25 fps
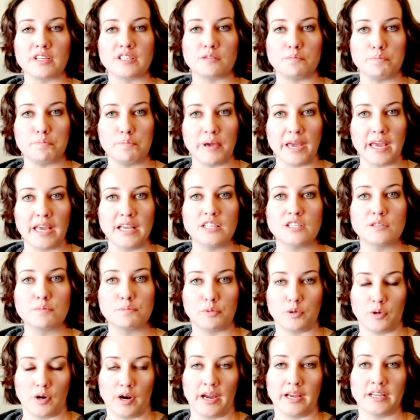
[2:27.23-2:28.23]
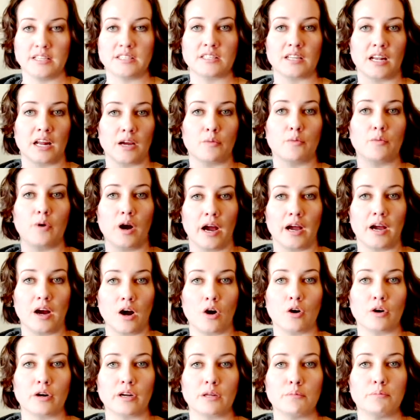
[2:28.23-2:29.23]
base price that I
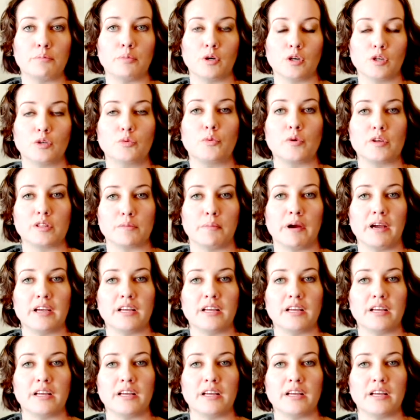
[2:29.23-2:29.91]
already booked with my